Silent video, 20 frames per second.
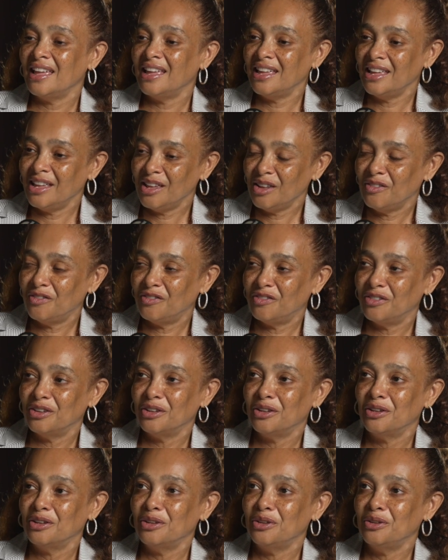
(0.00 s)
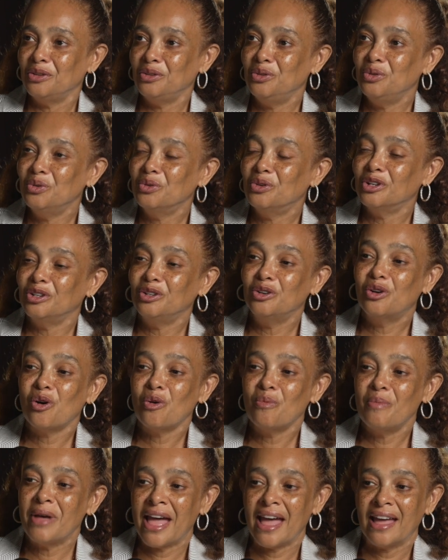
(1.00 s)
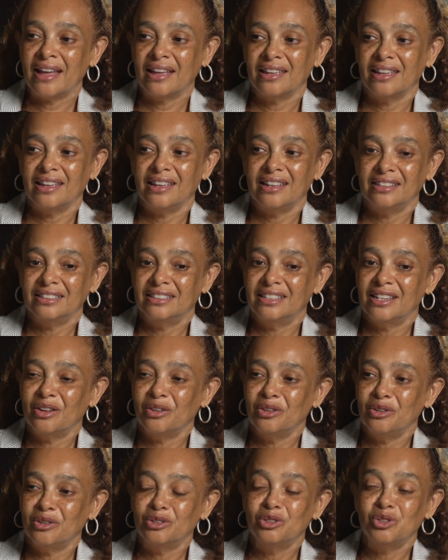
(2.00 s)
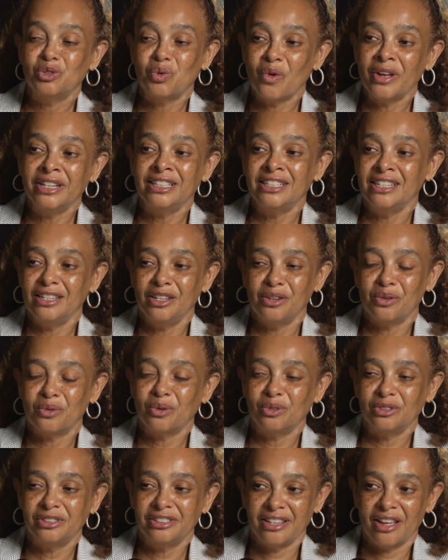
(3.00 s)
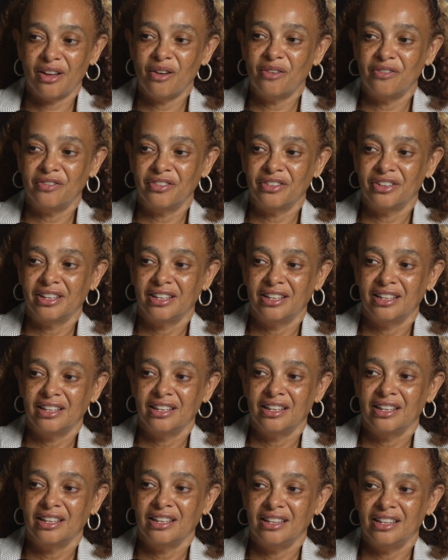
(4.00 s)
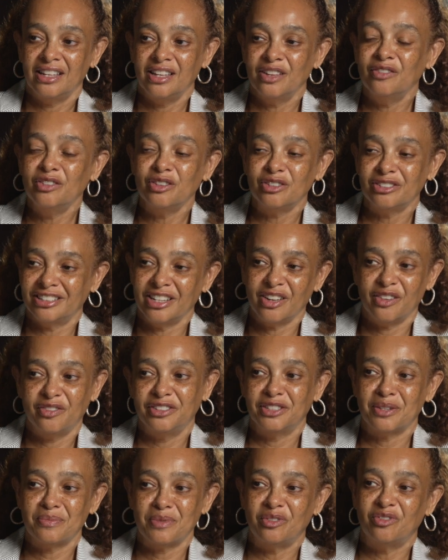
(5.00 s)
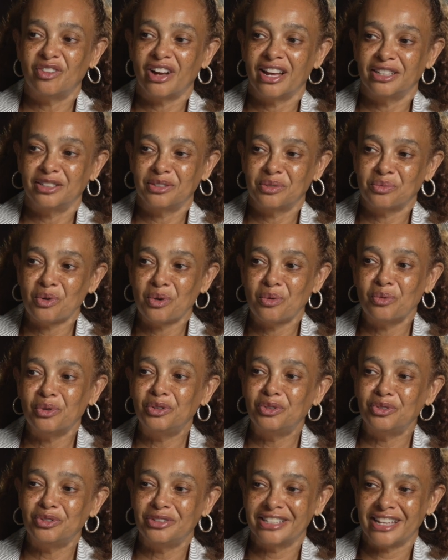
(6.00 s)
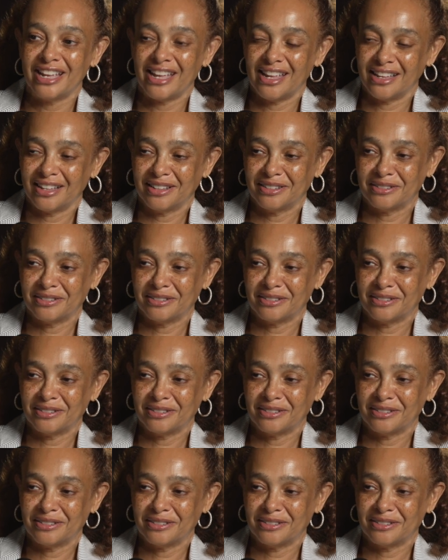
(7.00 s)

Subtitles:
if you could go back and tell your 20-year-old self, give yourself some advice, what would you say?